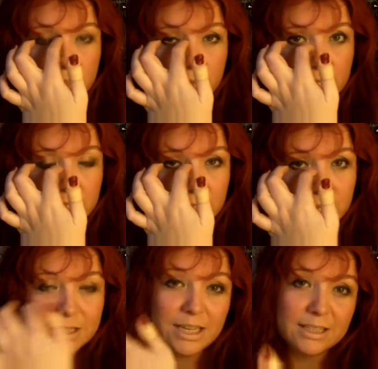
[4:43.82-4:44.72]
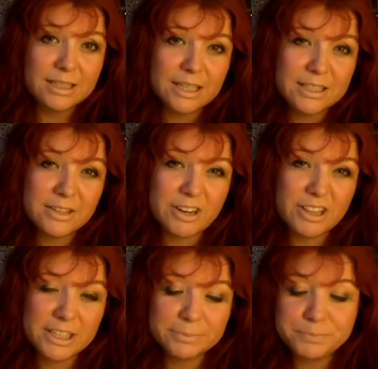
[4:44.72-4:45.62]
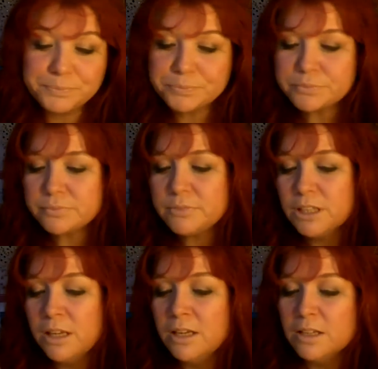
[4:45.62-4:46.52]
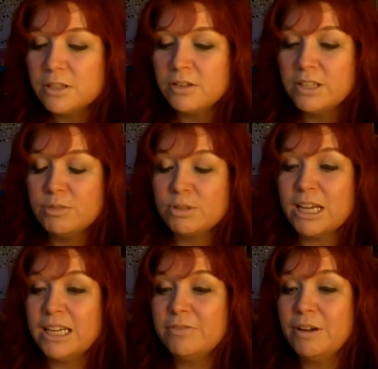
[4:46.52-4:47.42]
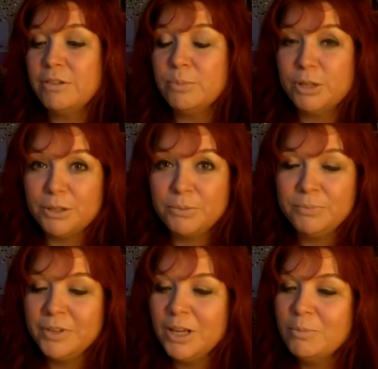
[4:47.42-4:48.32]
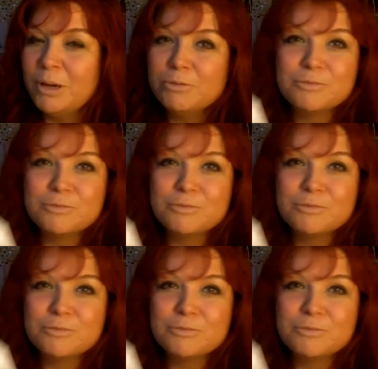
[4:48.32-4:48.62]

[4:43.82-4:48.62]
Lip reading: showing interest, I think that's a great thing. So this was kind of out of the blue, but I was